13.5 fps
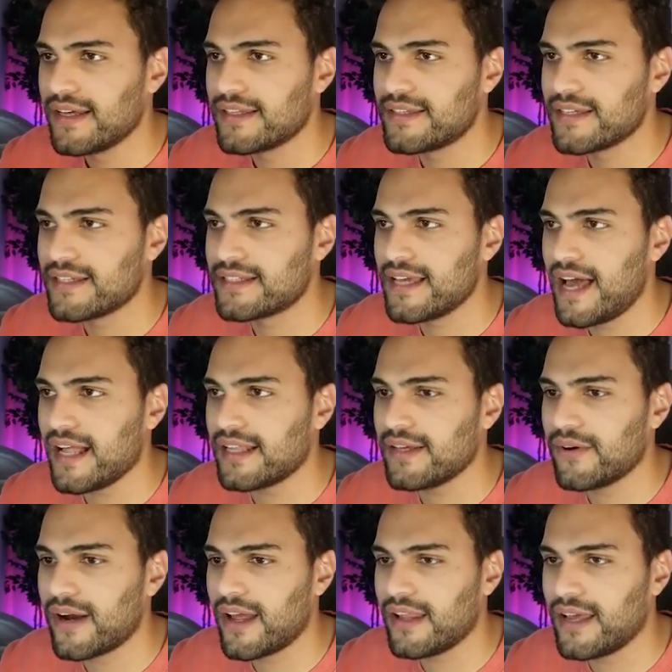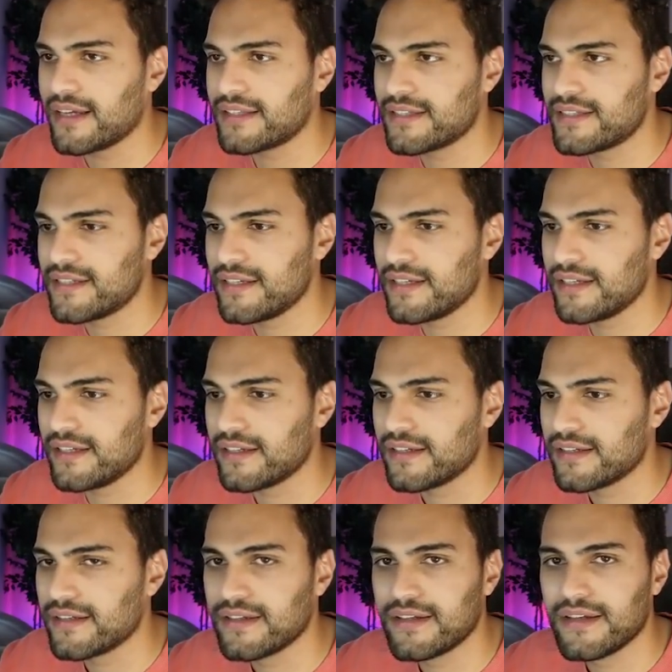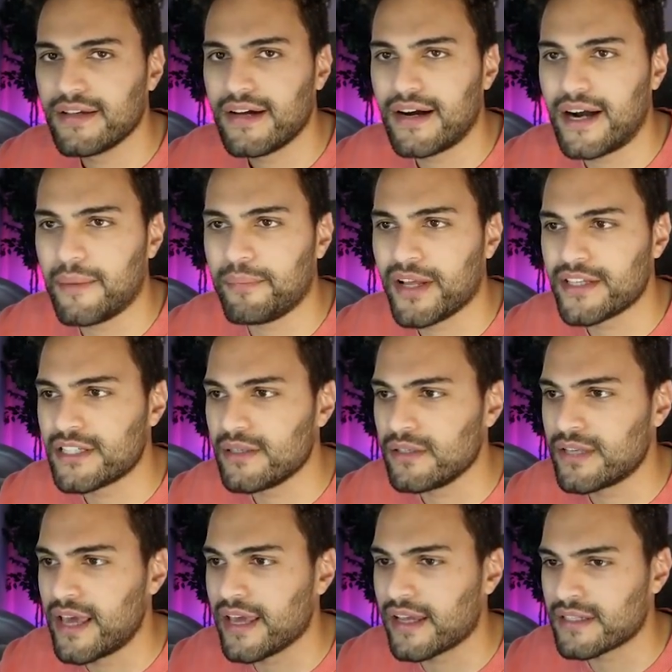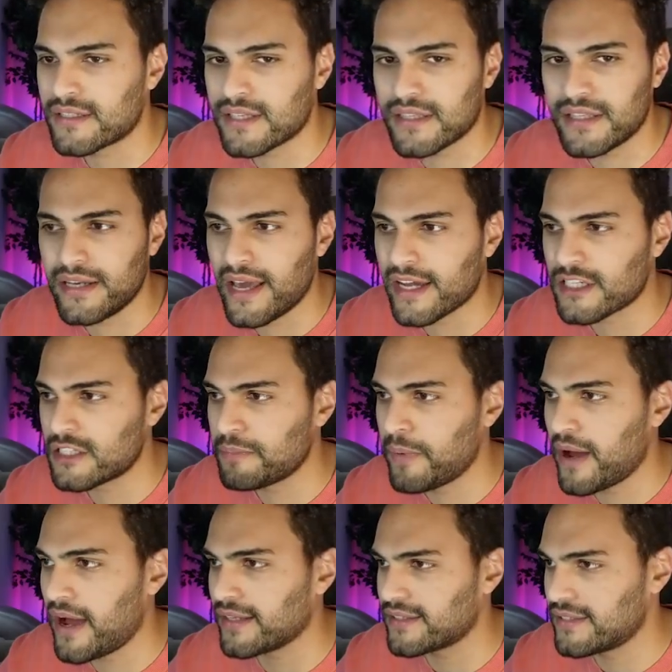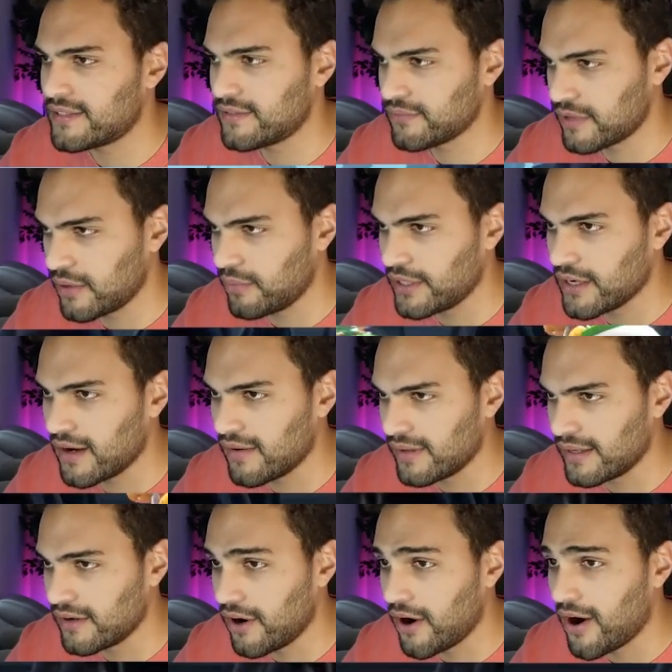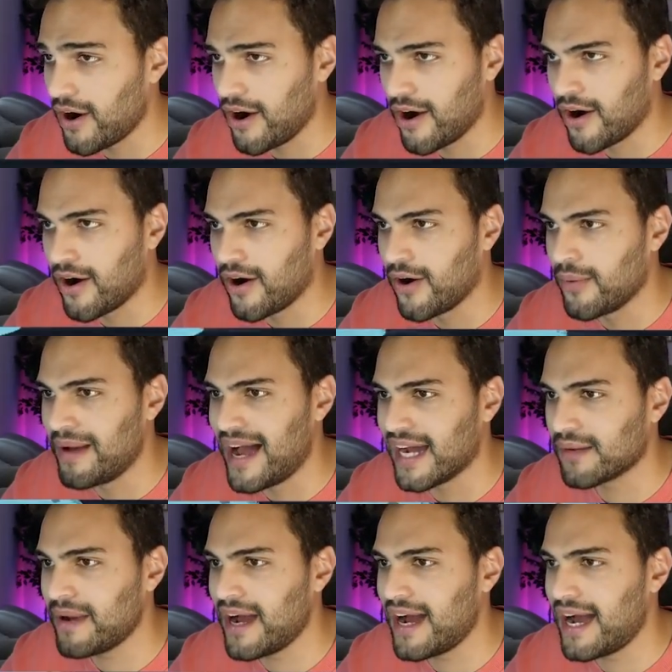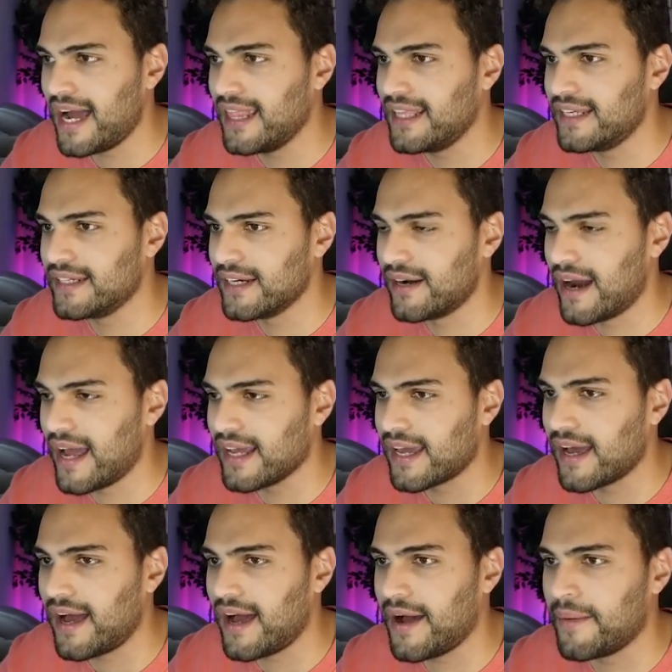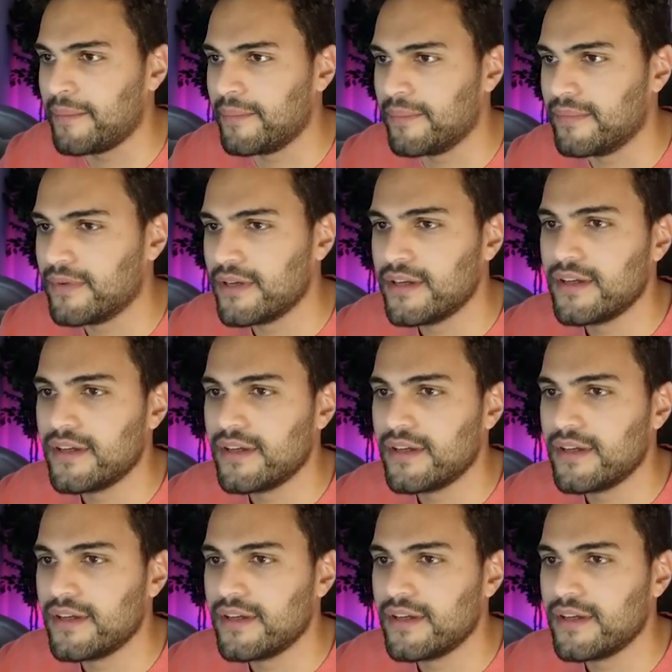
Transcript: It's exactly what I like to see. All right, Plessie, take us to the next spot. Where we going? Oh, Magma Island, here I come!